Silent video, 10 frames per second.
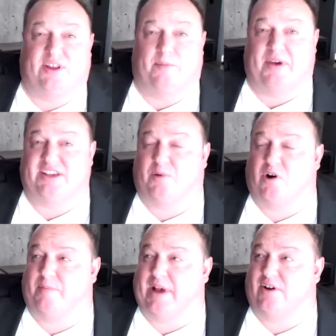And the best
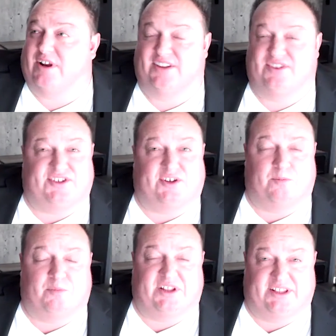part about it is it's
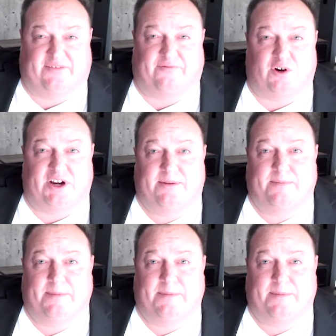completely free.